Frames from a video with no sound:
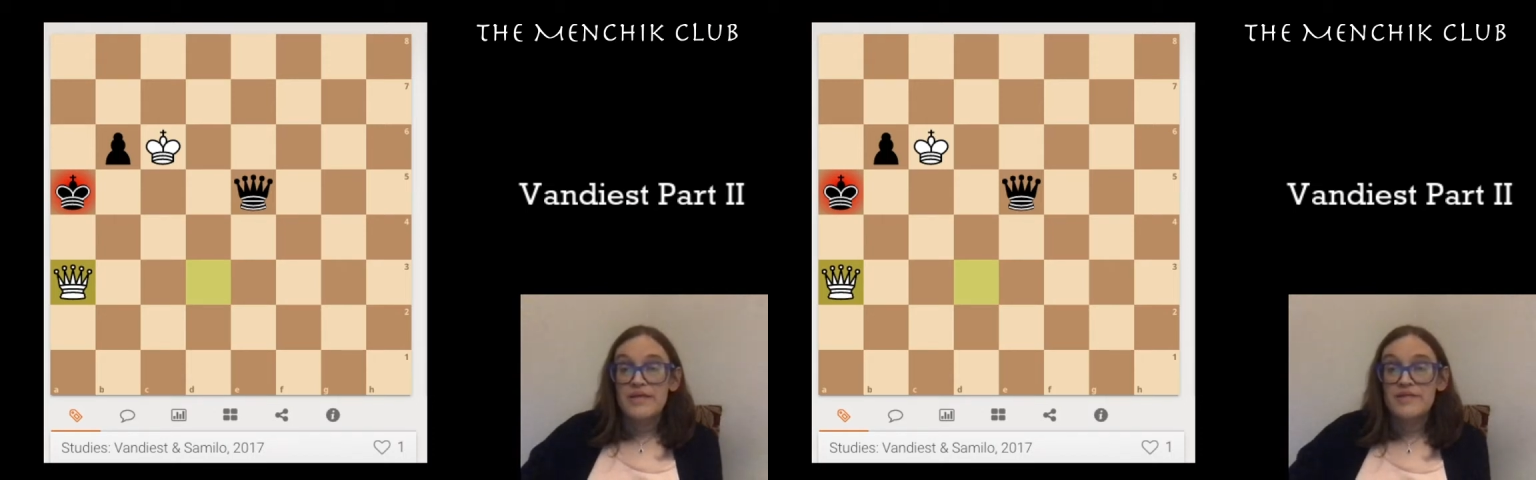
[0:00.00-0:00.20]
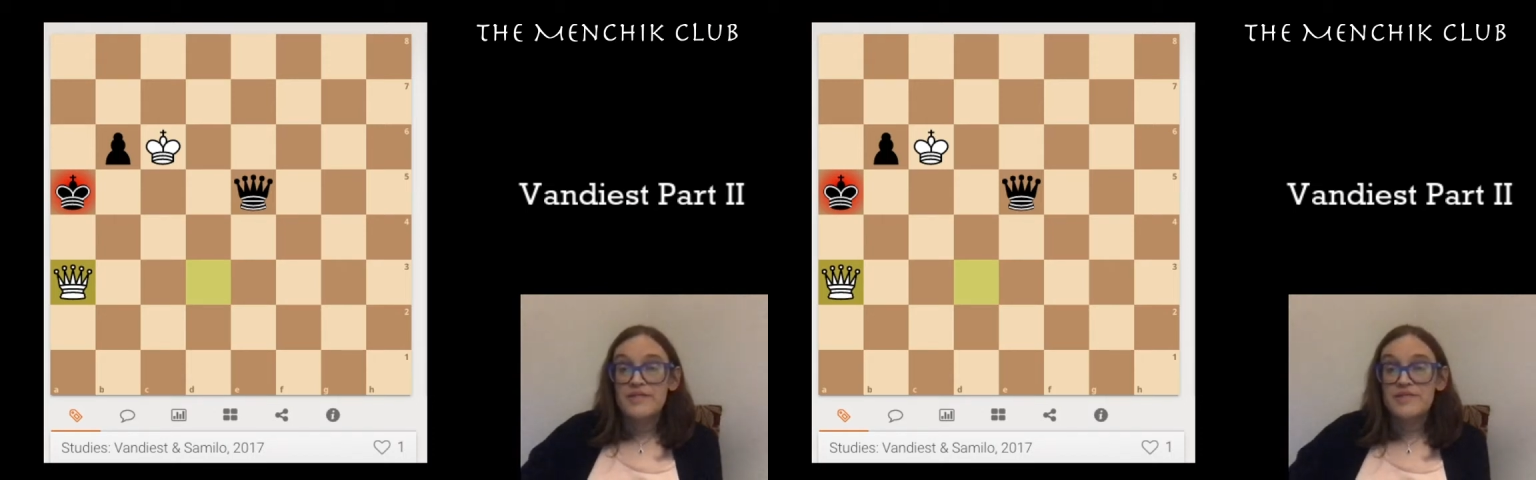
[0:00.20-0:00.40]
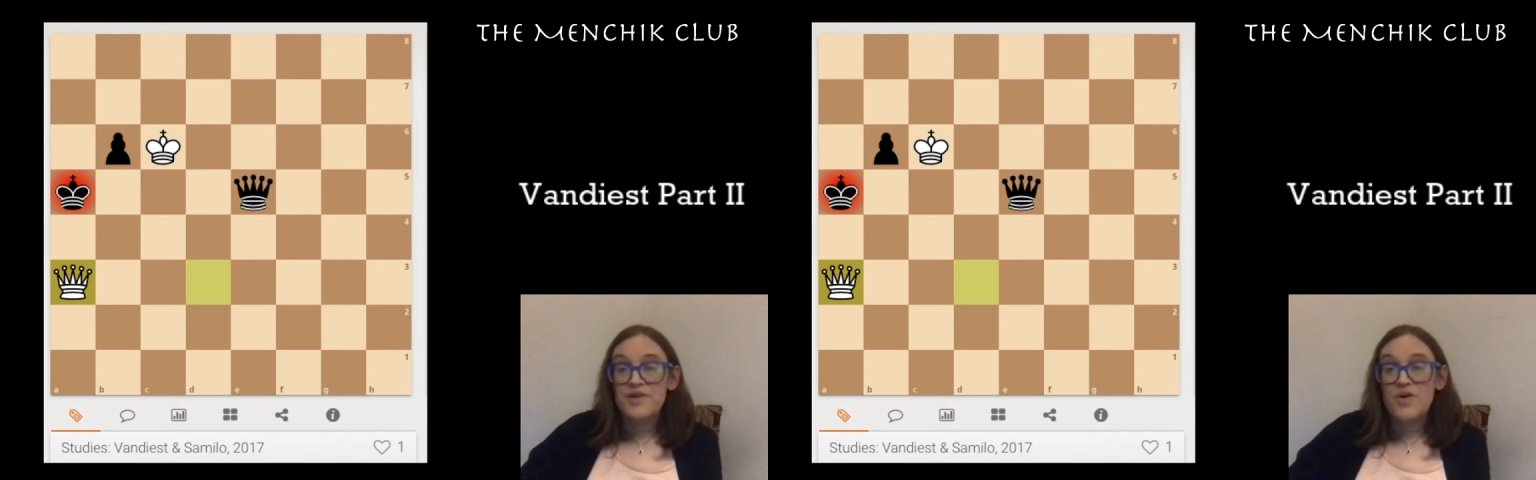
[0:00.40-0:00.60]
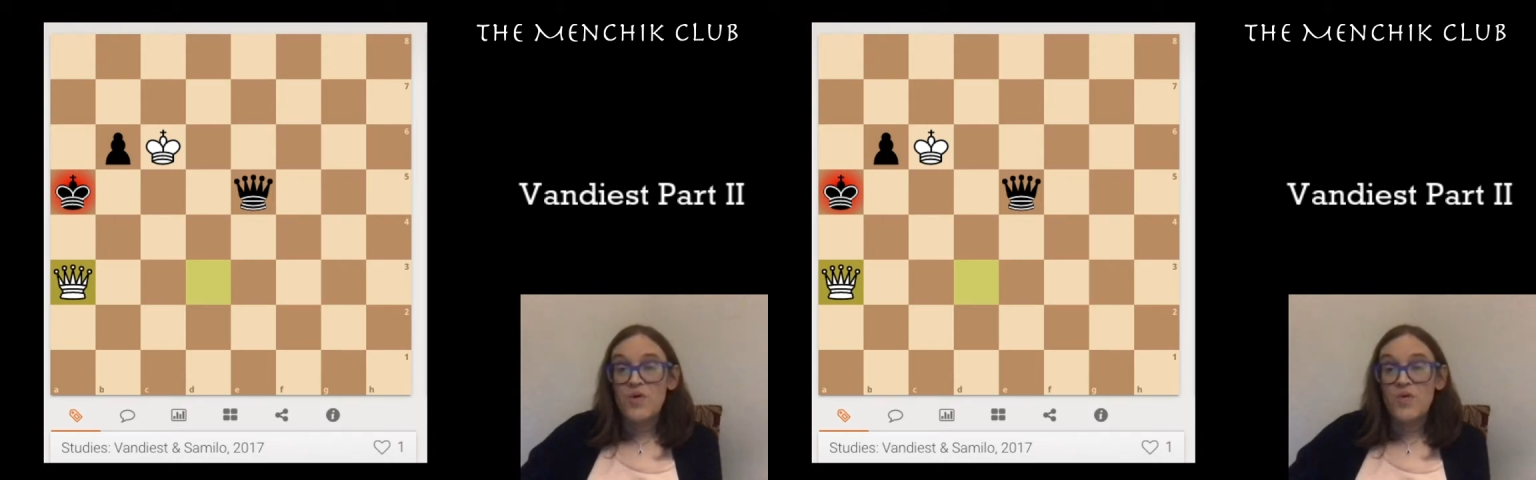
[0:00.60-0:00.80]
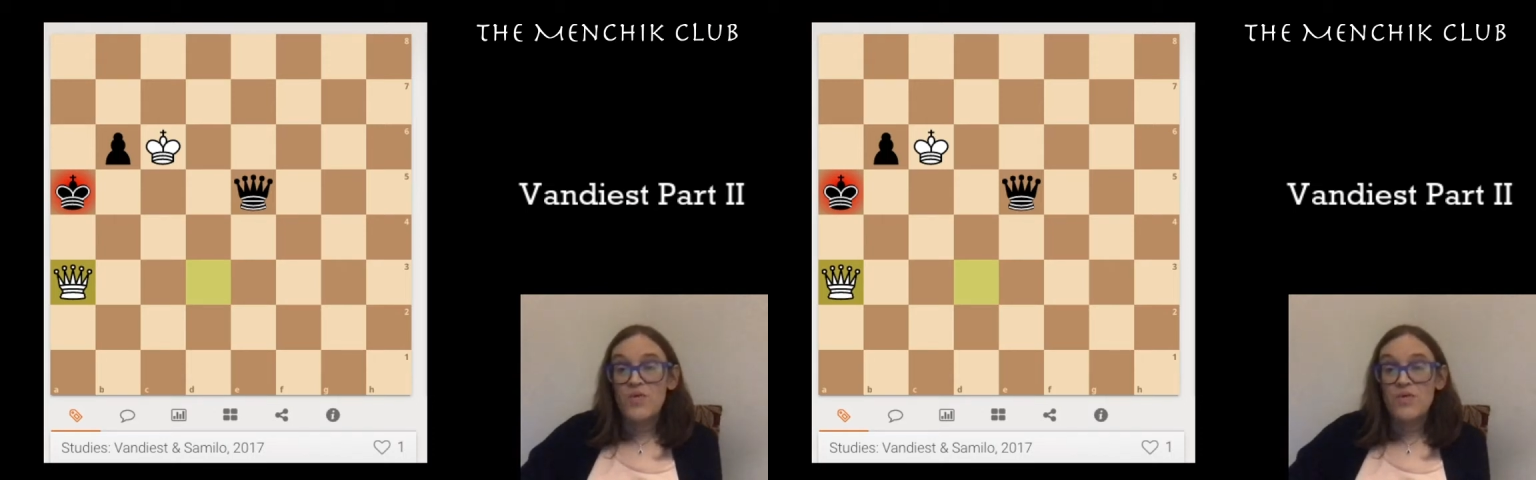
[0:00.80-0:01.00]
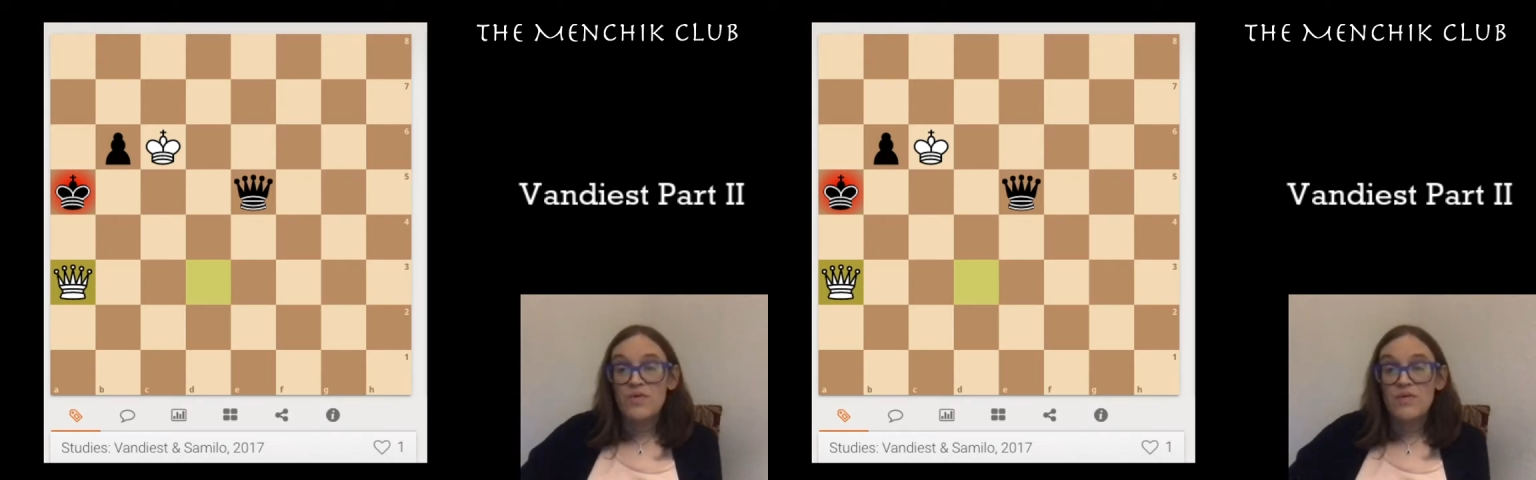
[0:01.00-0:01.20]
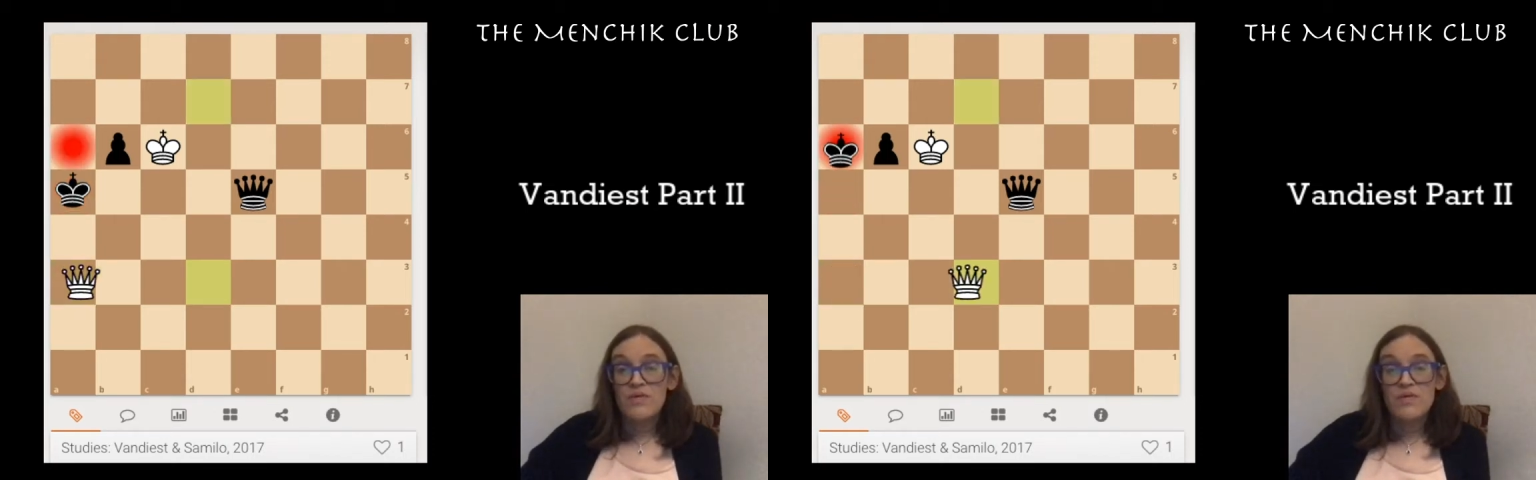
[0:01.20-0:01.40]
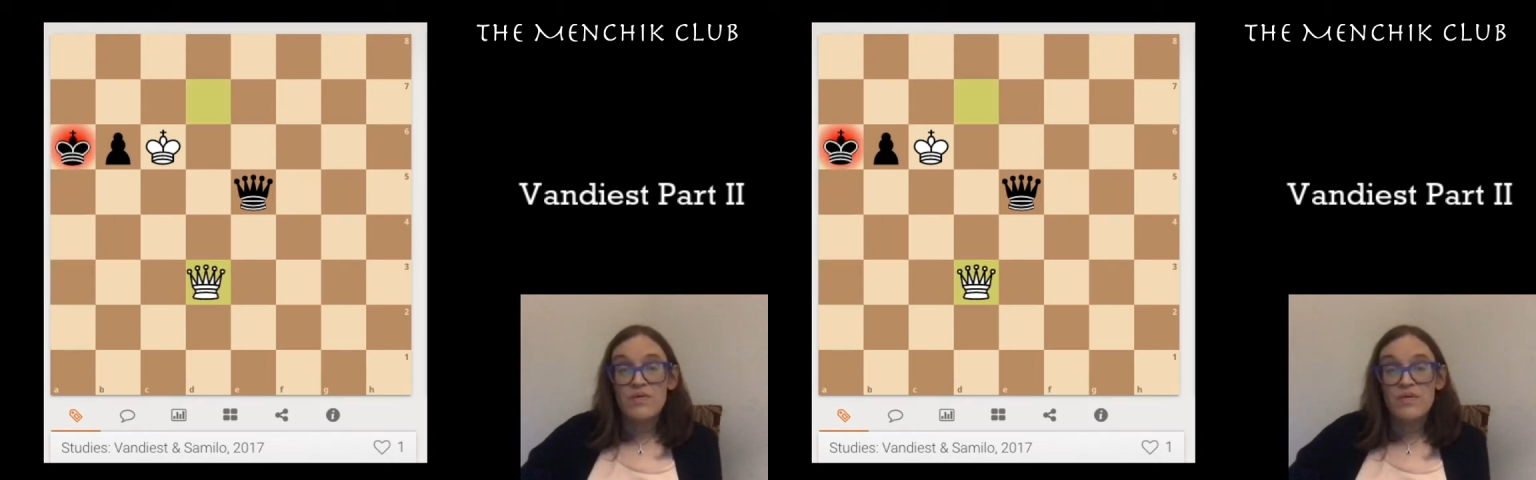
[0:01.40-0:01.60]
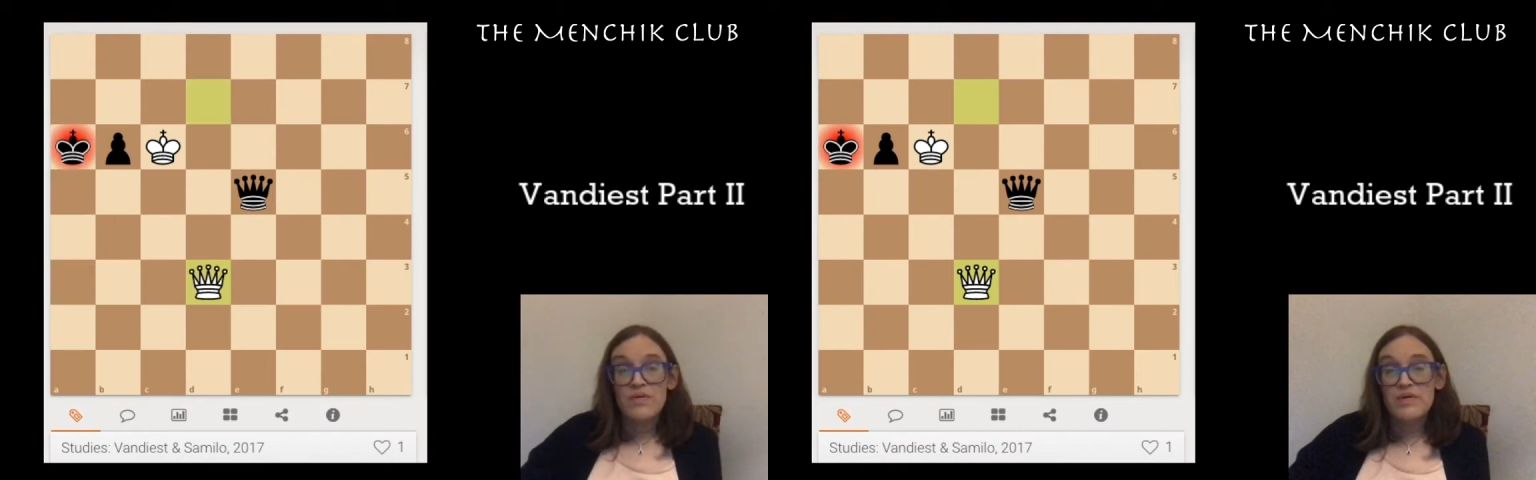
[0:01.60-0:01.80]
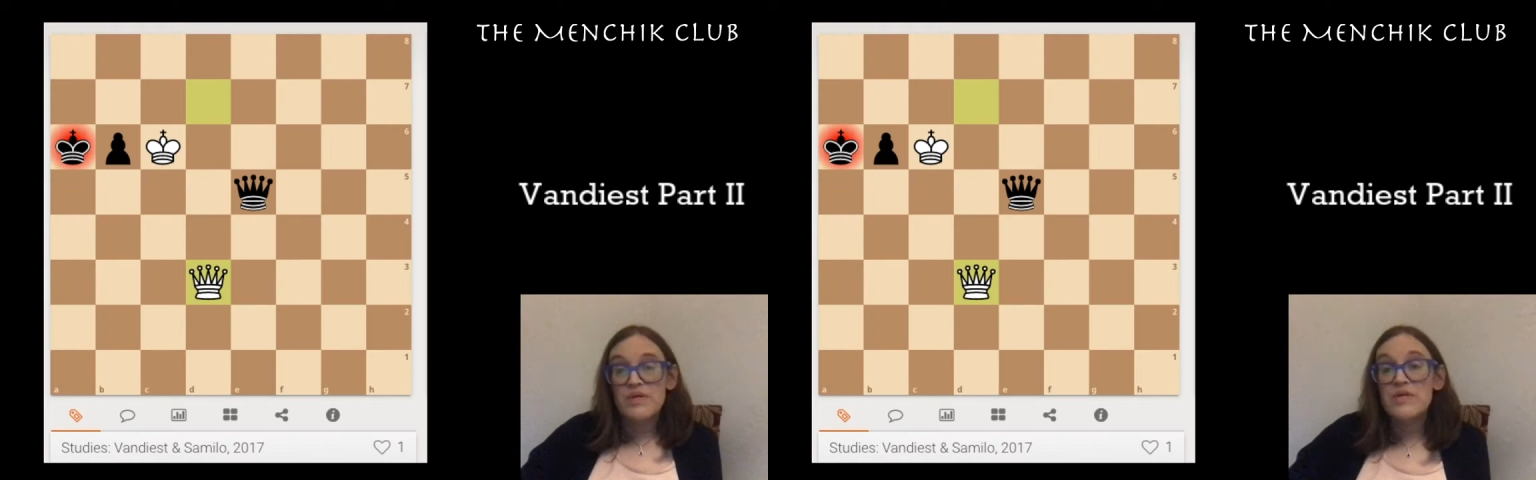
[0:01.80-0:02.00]
so
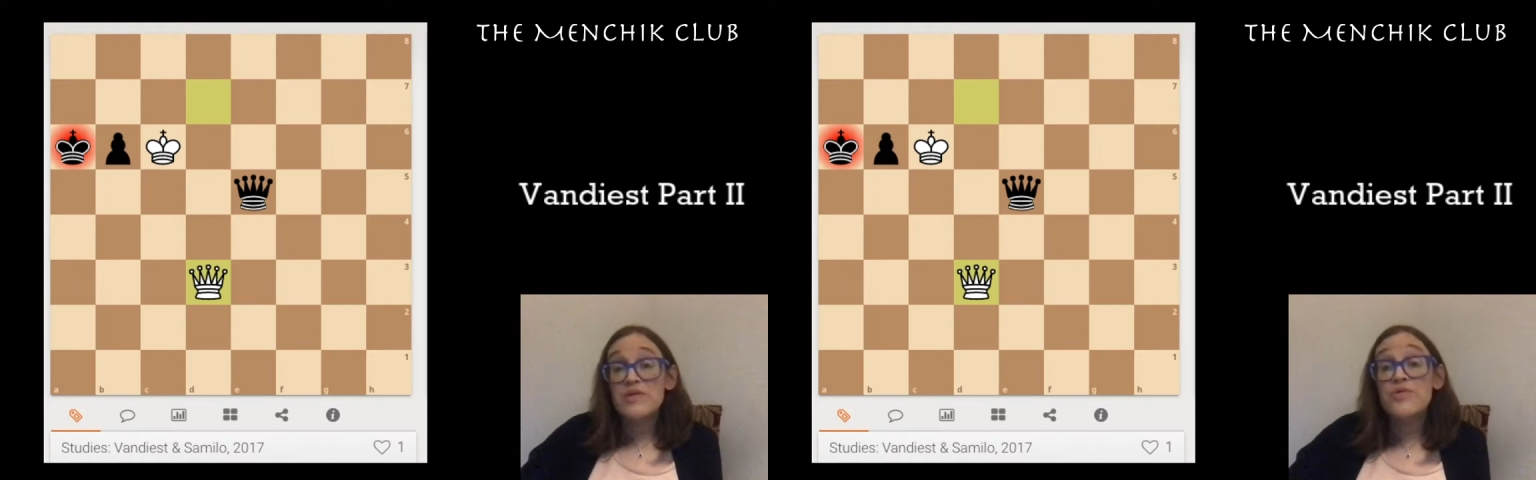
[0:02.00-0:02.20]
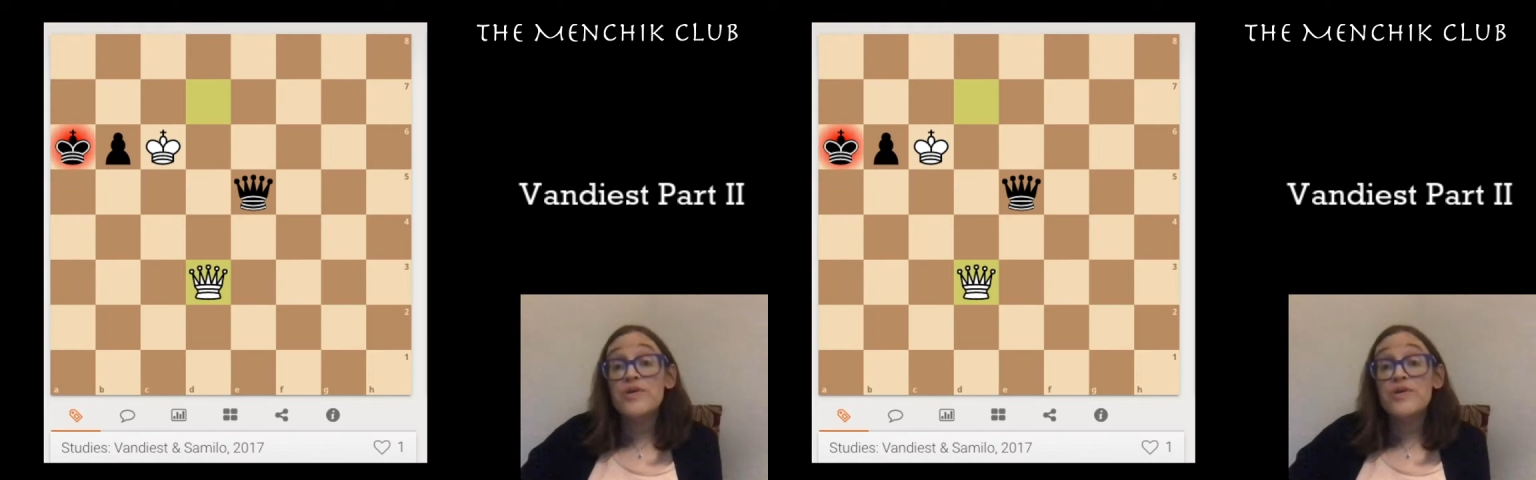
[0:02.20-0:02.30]
you